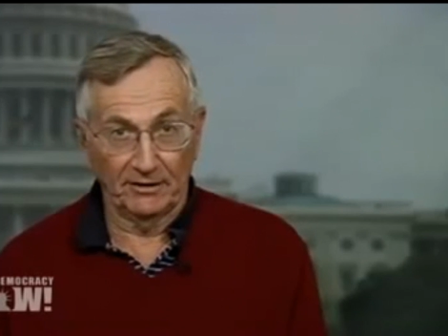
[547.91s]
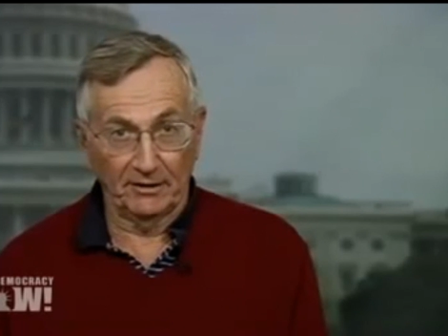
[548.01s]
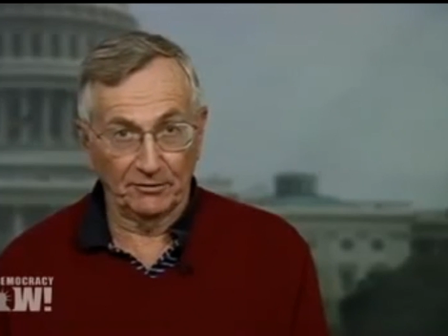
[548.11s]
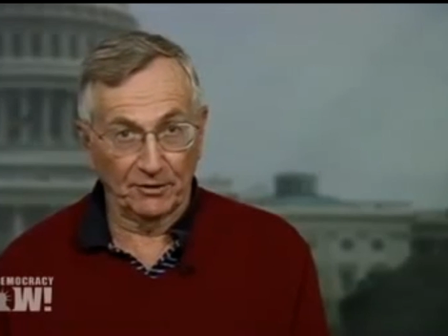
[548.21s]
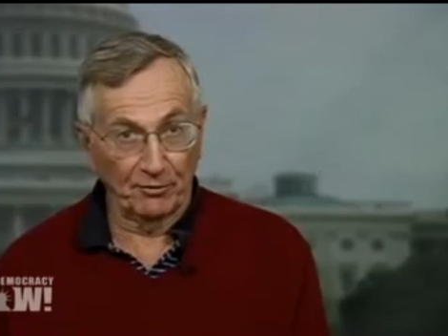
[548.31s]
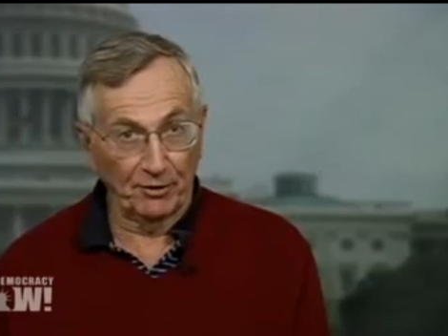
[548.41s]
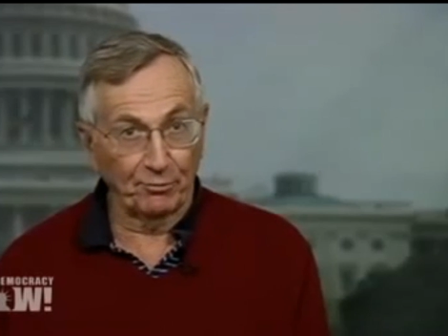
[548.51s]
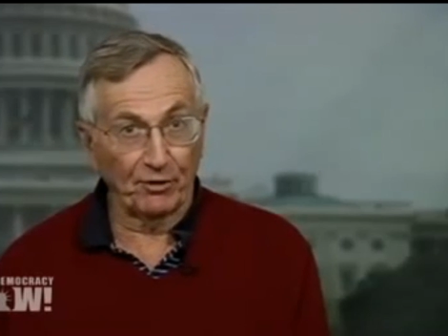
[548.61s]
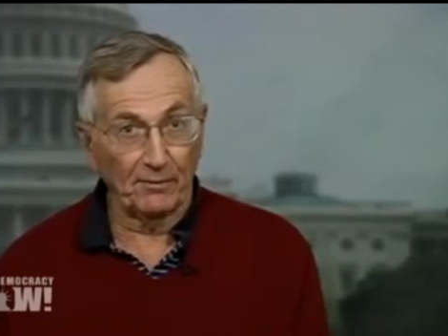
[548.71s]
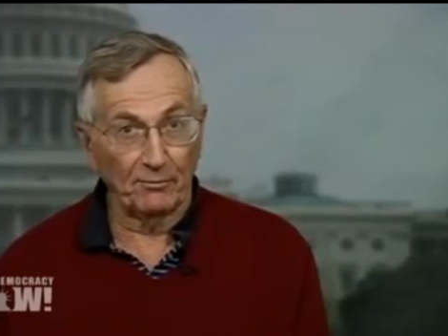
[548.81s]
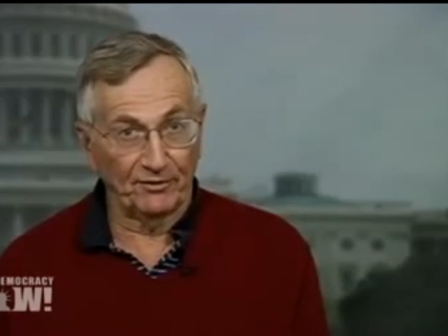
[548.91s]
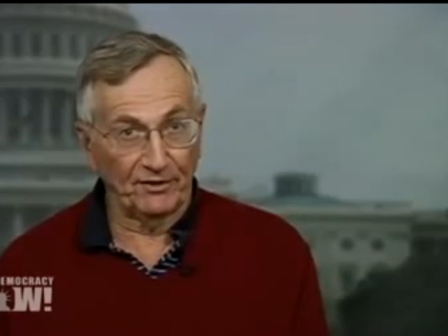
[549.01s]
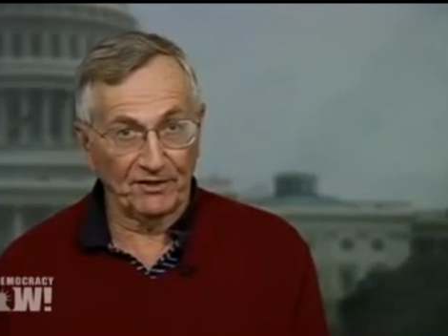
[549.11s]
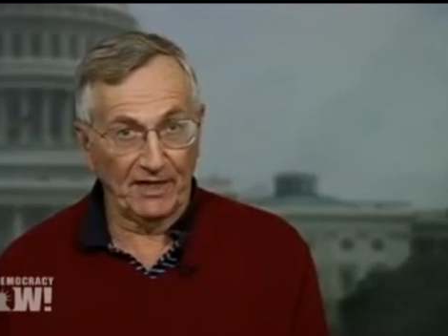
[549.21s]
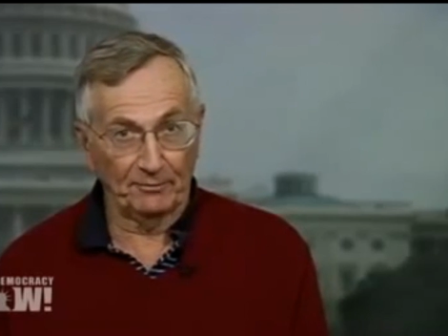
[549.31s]
there was a real problem with
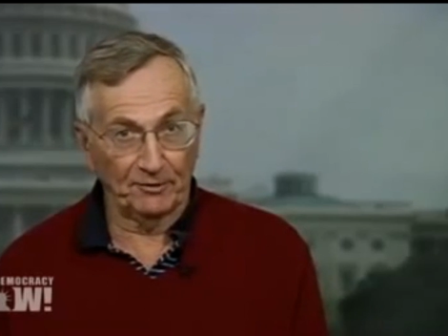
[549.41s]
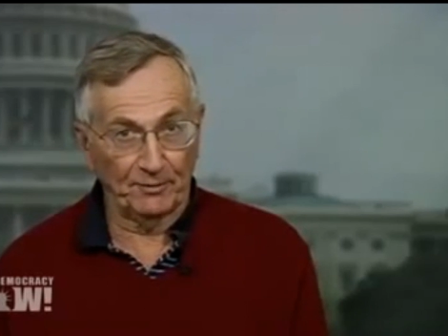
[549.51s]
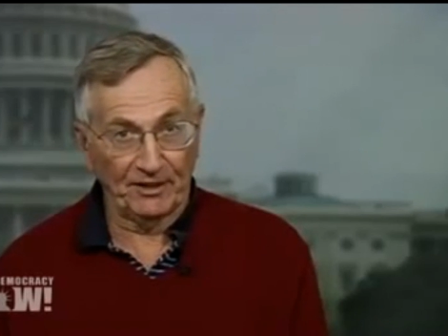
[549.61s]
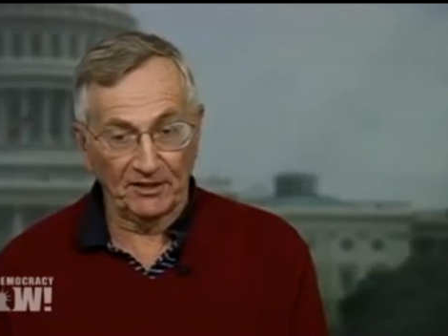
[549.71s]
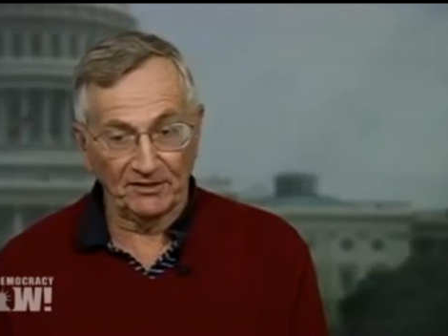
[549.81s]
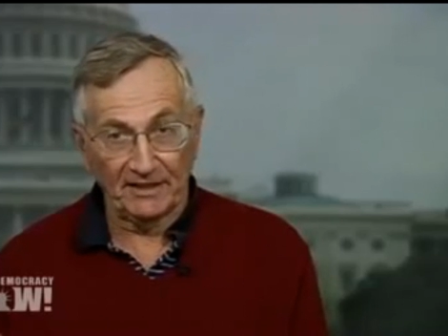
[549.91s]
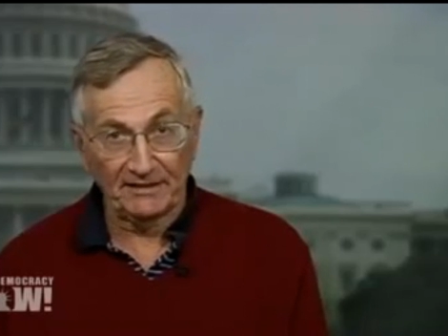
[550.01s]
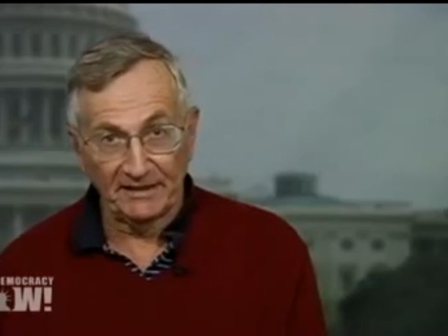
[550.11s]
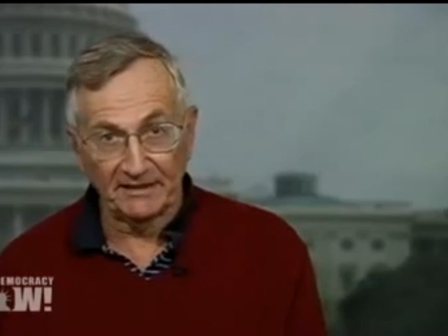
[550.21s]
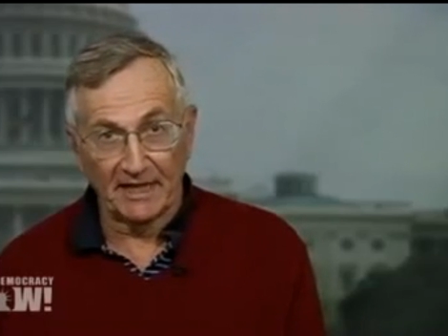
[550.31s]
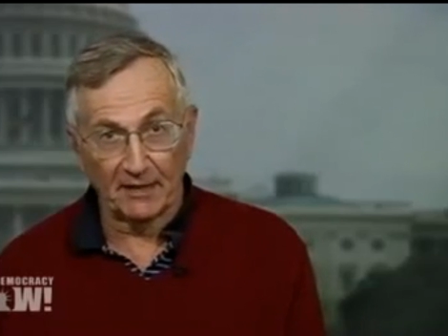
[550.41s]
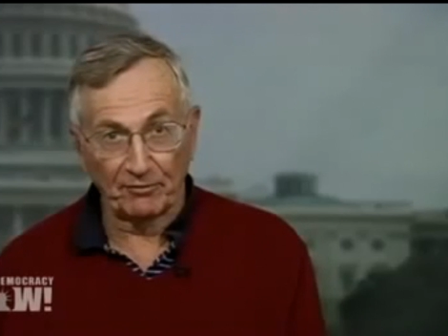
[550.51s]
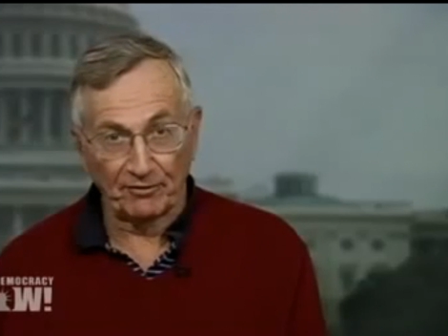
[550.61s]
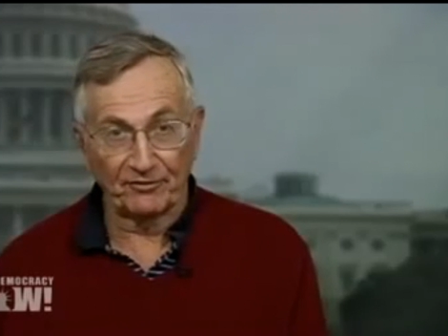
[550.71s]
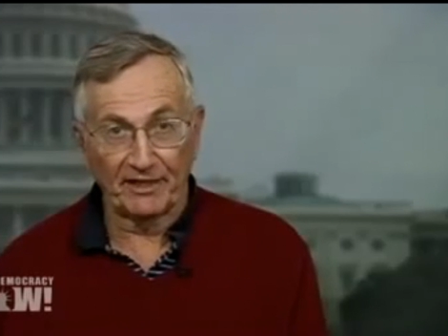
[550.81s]
these samples because they did
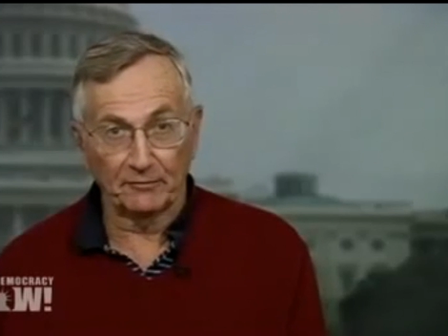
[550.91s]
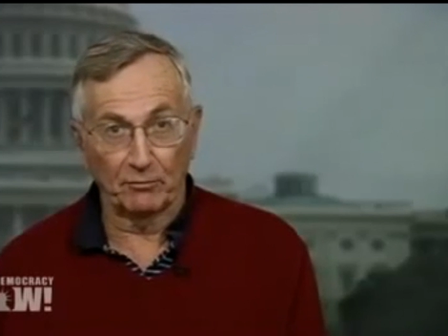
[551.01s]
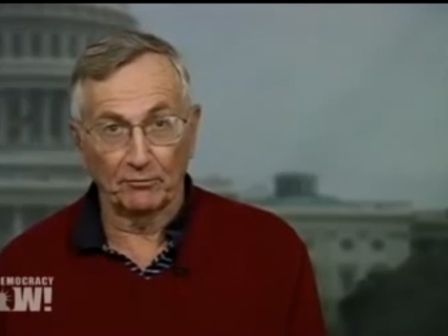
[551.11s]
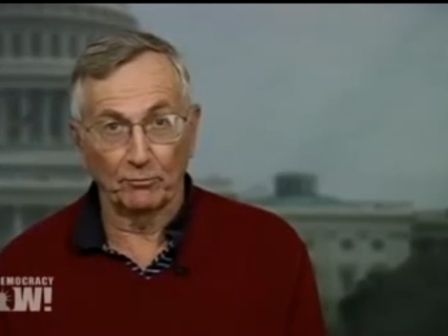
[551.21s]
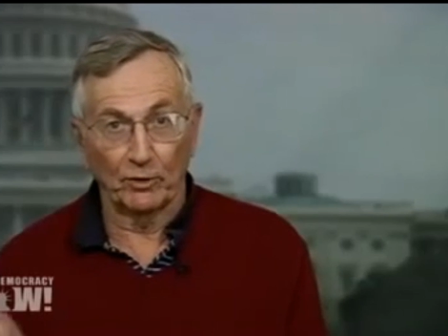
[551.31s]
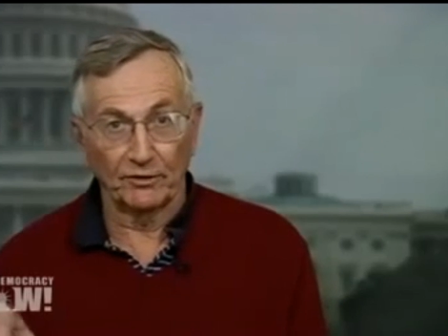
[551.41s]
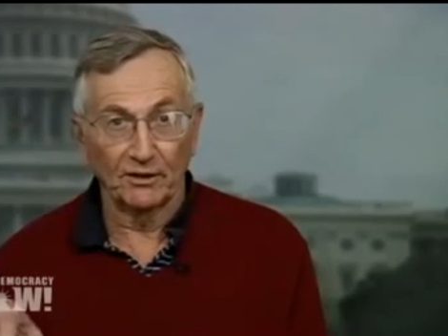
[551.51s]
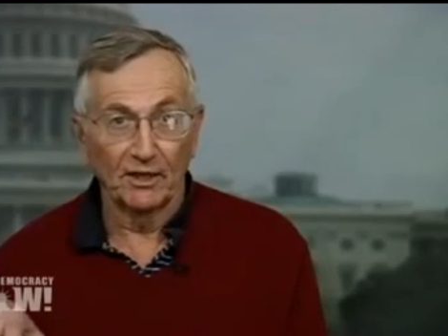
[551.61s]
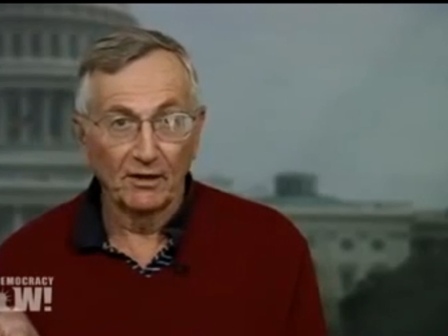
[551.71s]
not reflect what